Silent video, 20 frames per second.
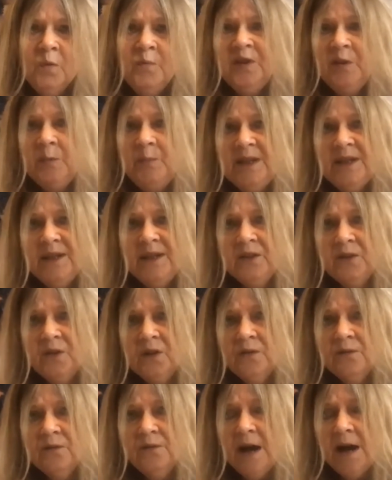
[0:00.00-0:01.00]
speaks
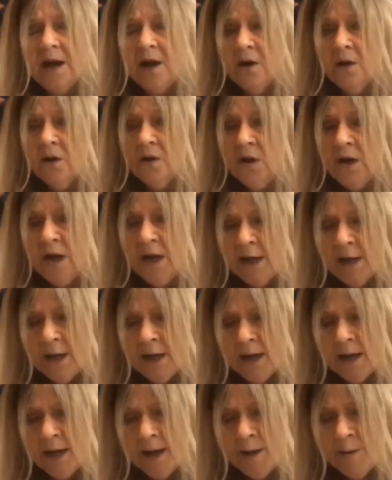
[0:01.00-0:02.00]
of how
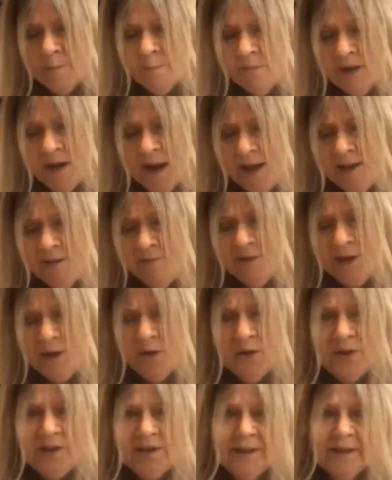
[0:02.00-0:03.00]
um,
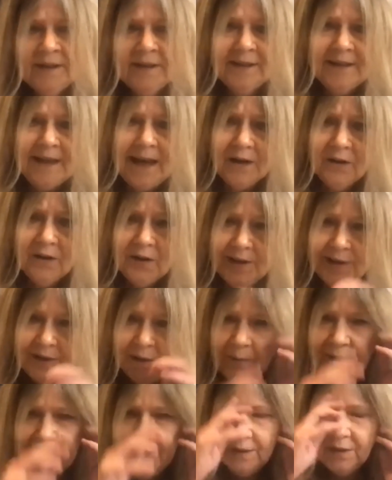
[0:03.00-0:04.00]
livelihoods and salaries
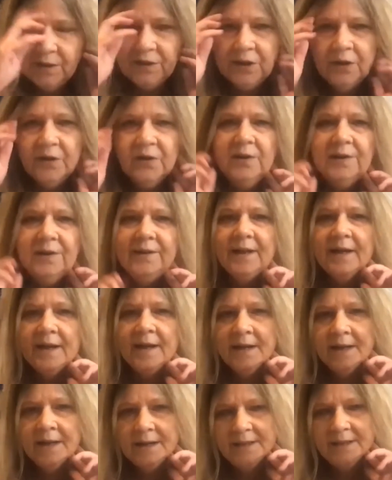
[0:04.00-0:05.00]
are being stolen,
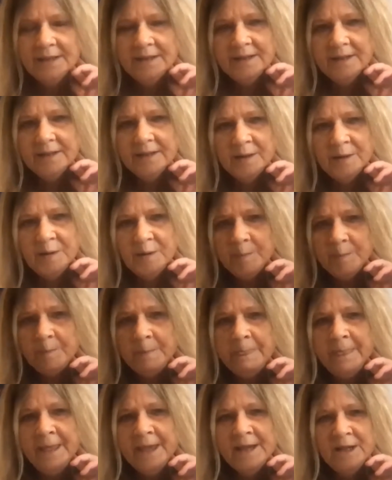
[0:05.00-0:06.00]
and um,
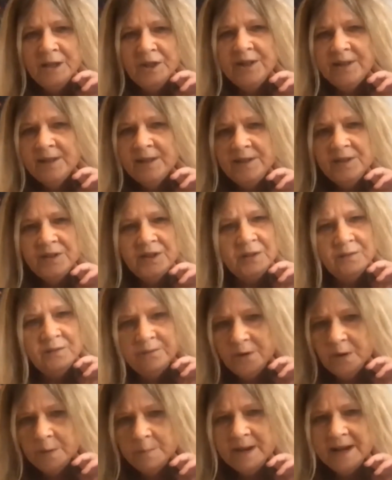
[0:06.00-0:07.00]
she, this is
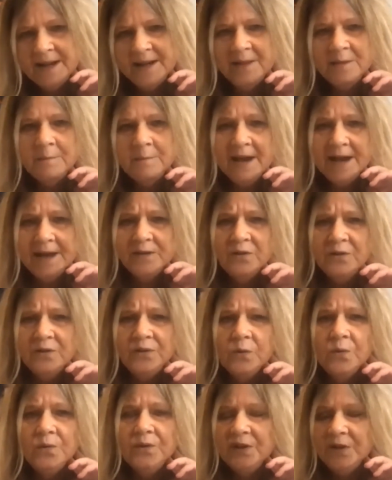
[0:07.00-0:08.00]
confirmed by another man
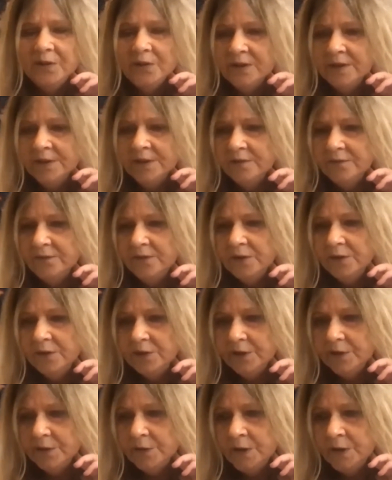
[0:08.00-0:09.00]
who's also interviewed. So